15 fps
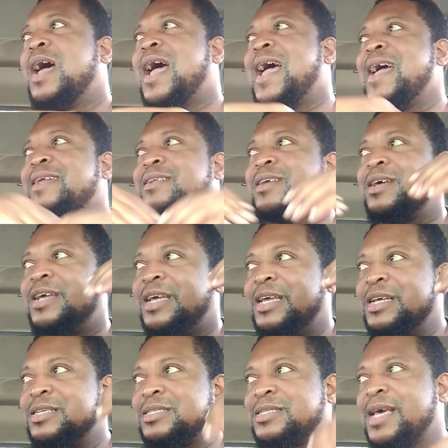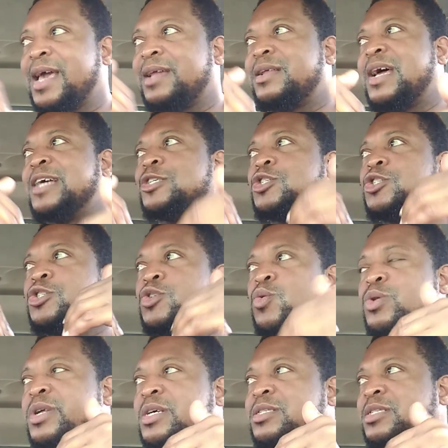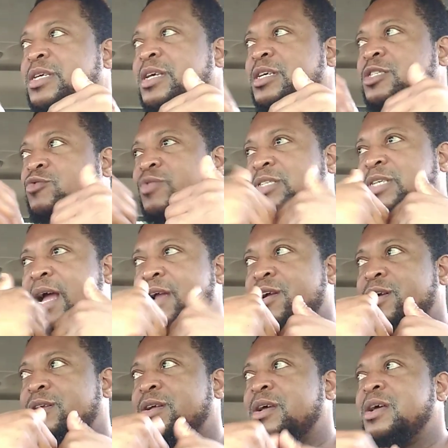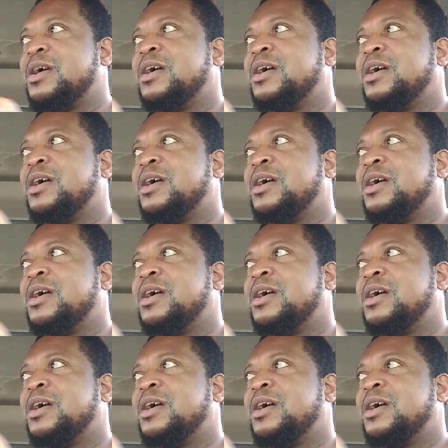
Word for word: And he said, as soon as he is retired,